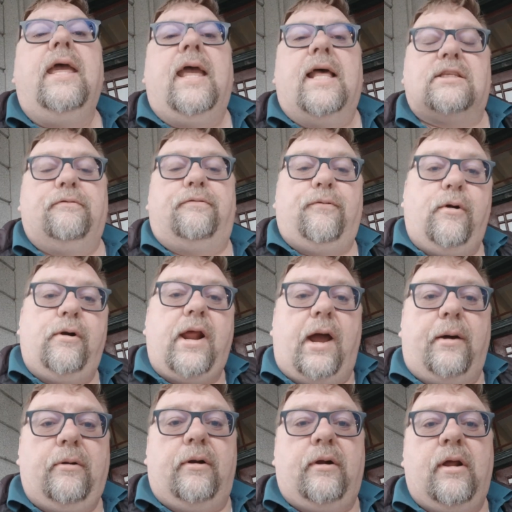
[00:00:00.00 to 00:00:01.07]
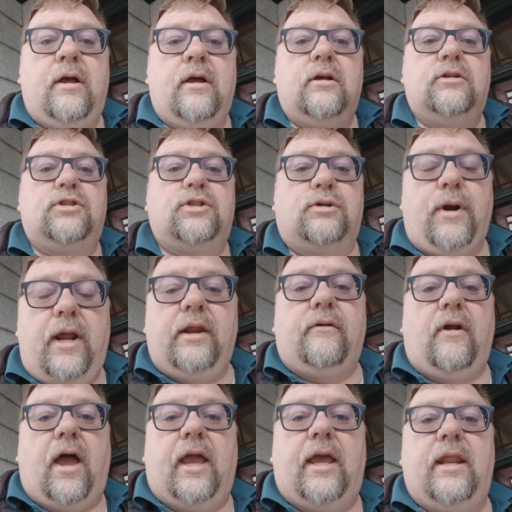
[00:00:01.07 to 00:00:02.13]
It's a 4-hour train
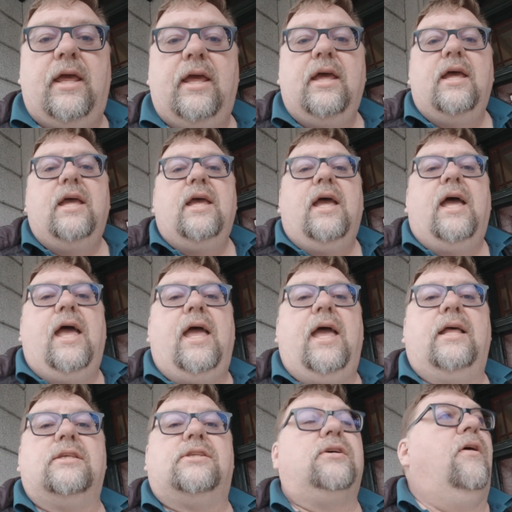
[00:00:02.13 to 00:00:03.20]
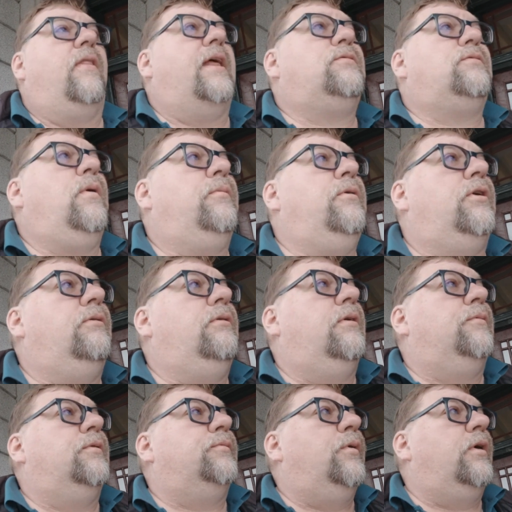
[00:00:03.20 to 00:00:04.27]
ride, and so that's what we're doing.
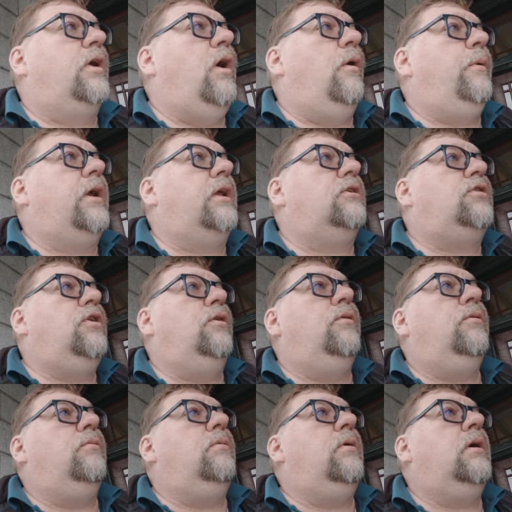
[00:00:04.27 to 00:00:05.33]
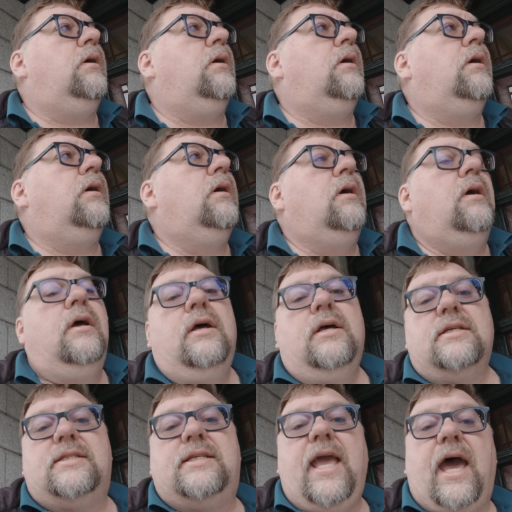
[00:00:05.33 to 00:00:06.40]
We're going
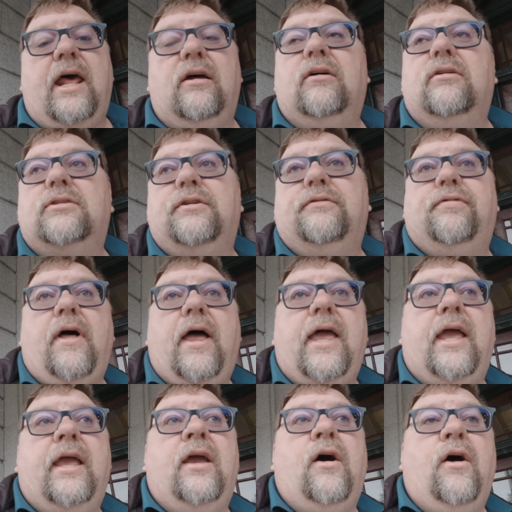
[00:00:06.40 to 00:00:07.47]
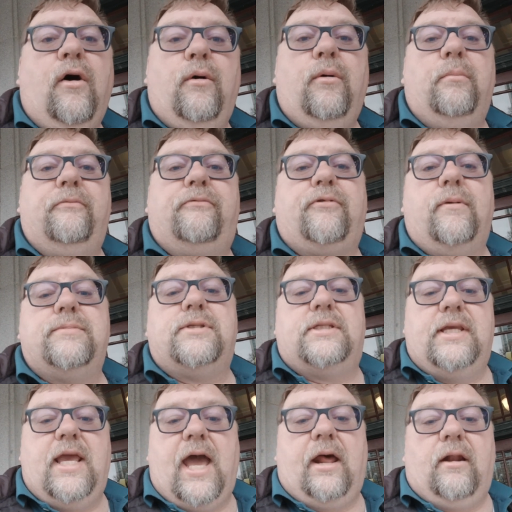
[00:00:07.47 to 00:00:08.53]
to Seattle to fly home from
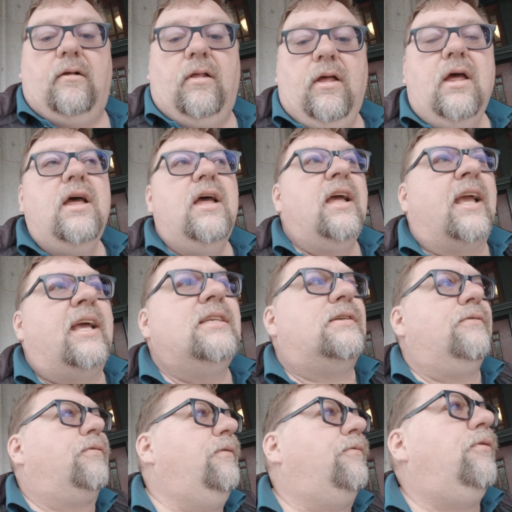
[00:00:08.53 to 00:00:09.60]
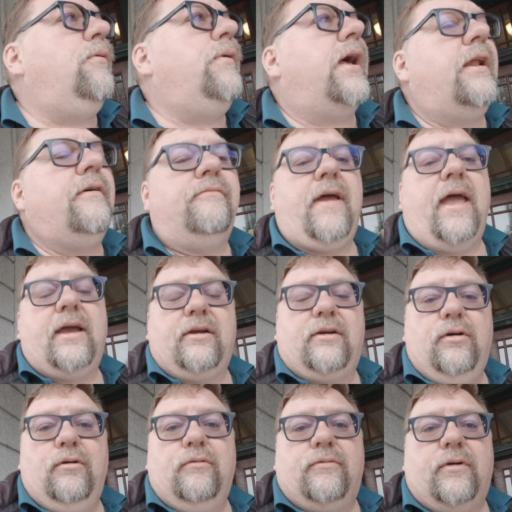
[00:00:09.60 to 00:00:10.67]
Seattle, because if we flew out of
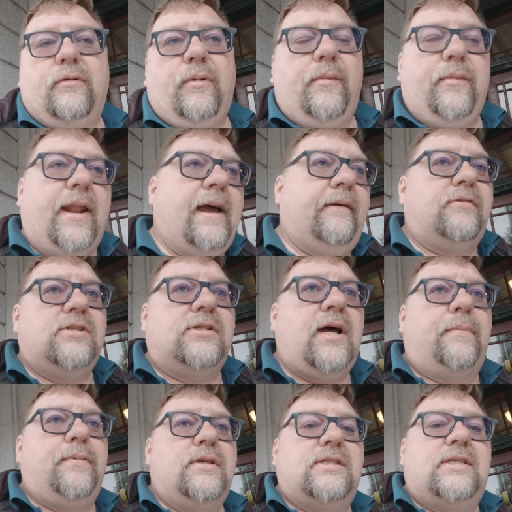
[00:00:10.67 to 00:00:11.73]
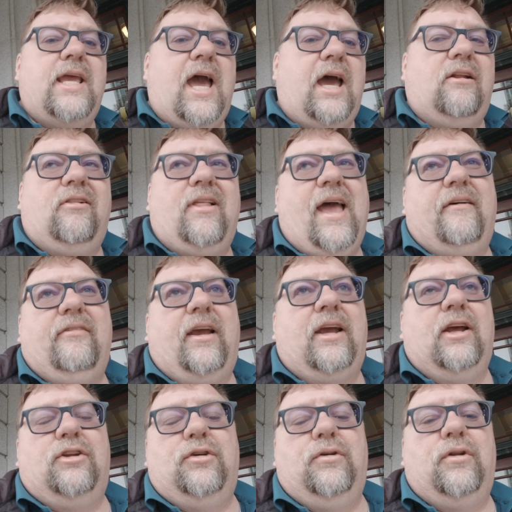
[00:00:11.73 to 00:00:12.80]
Vancouver, we would have to stop in Seattle and have like
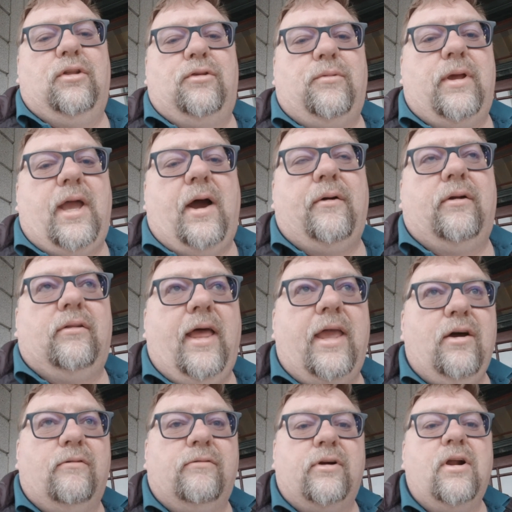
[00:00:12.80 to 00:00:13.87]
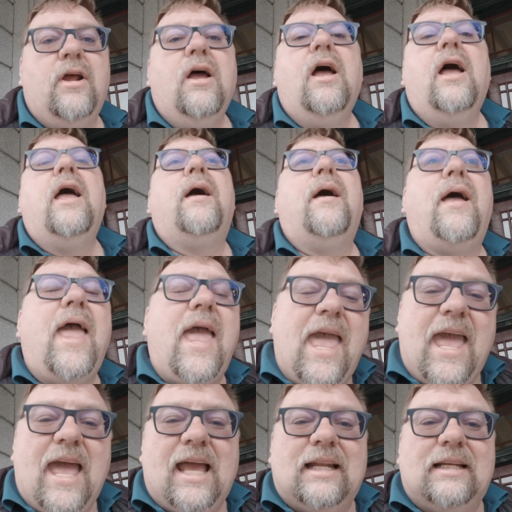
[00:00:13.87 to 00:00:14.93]
a 2 to 3 hour layover,
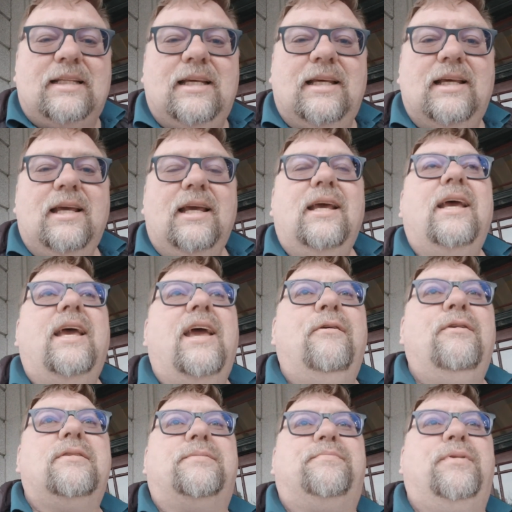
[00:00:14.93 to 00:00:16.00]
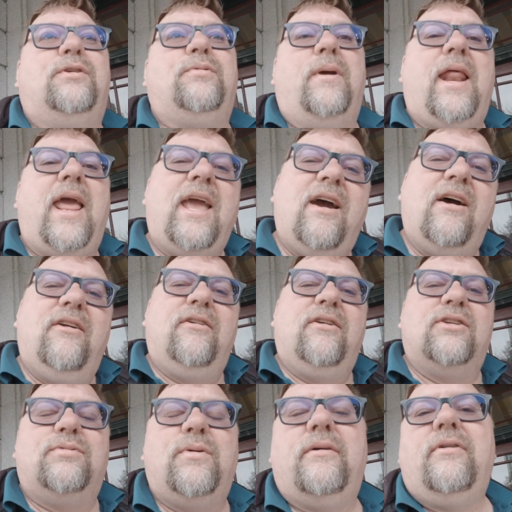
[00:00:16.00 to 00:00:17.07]
and it was between $800
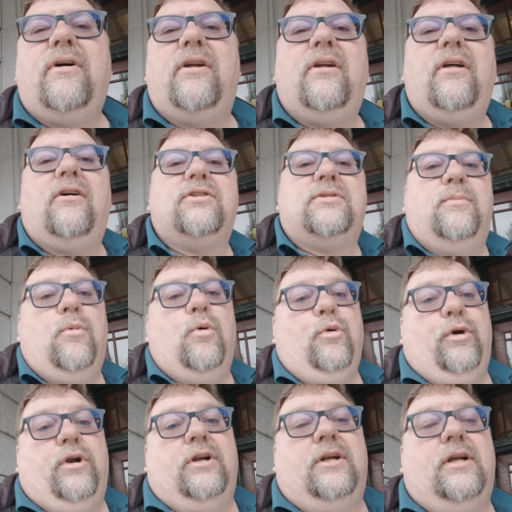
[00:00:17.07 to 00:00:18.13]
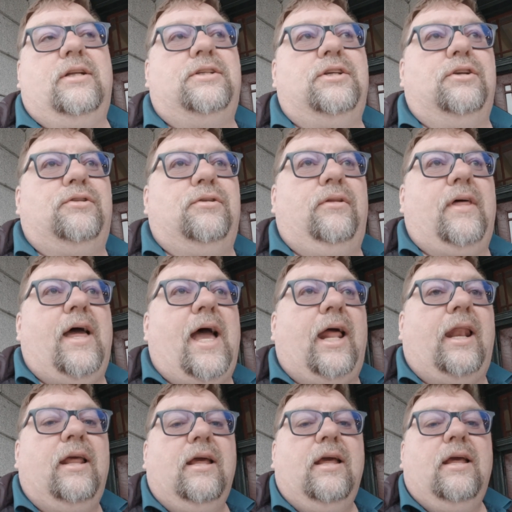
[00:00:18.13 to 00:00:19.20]
and $1,200 more to do that.